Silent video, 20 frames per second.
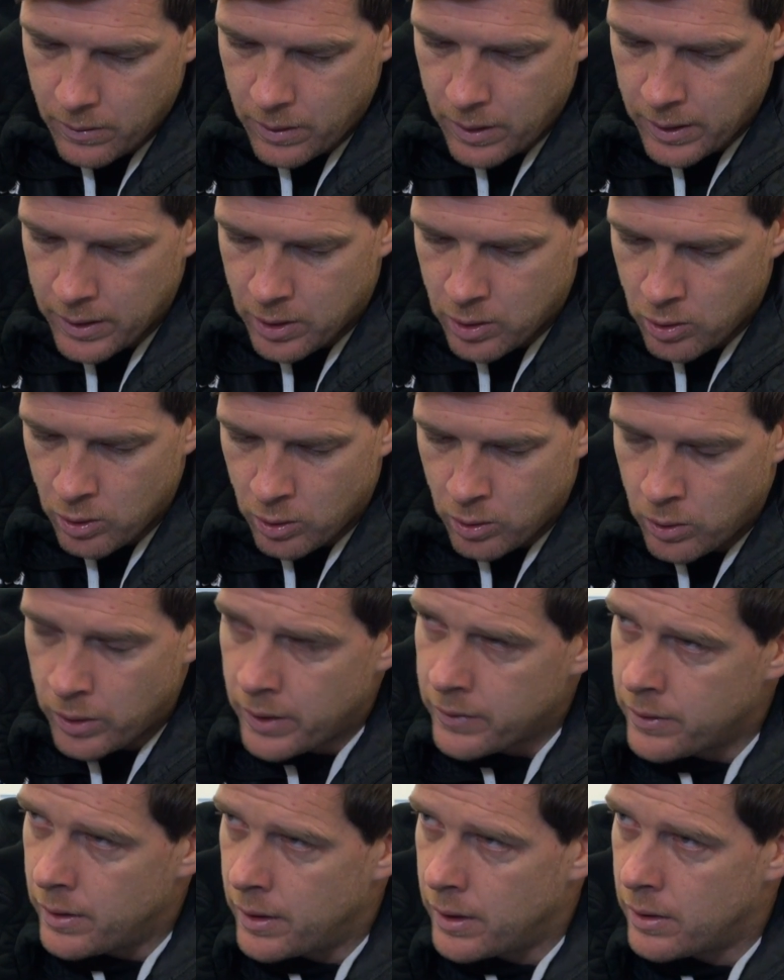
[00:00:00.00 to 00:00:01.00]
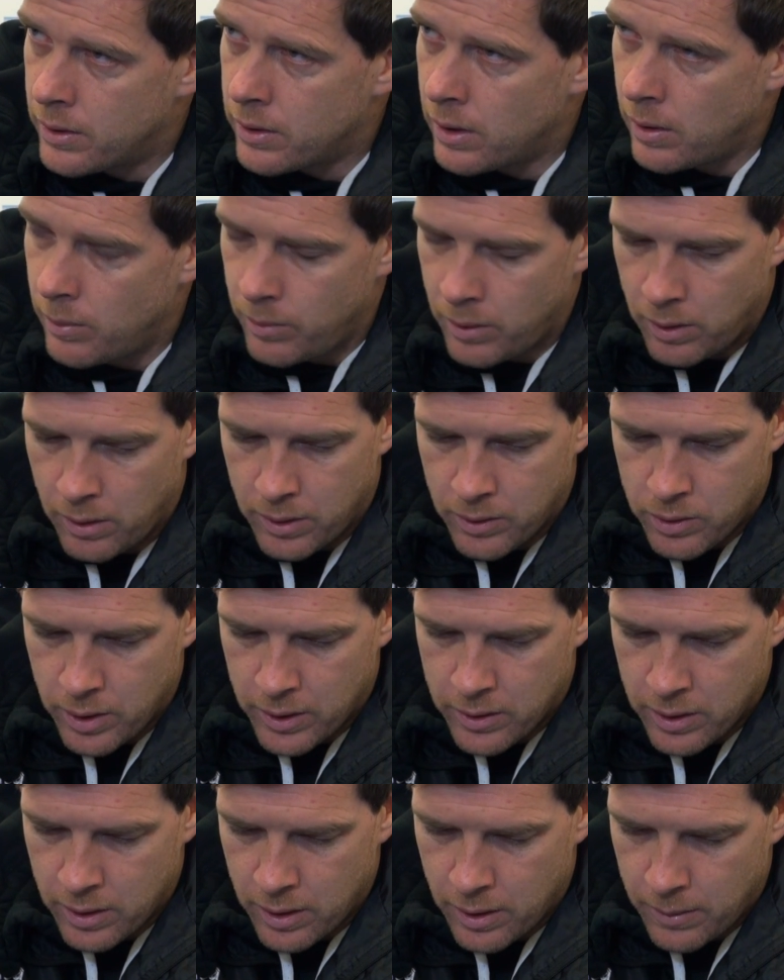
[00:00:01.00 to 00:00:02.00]
Well, he's struggled, hasn't he? So I'm not
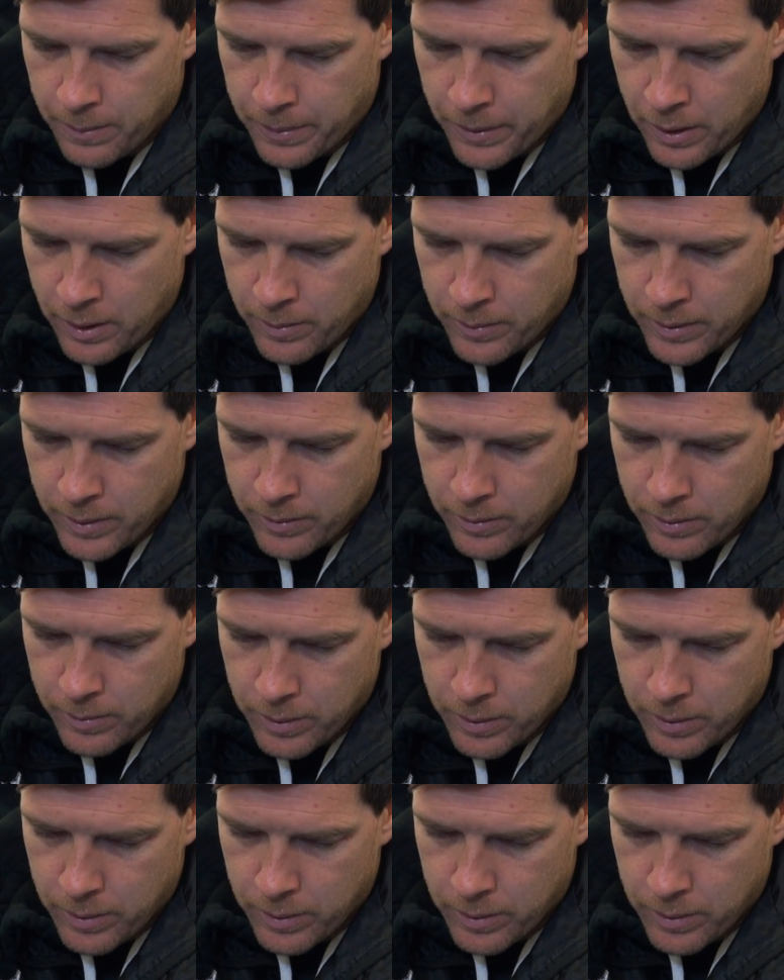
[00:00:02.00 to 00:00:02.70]
interested in a permanent,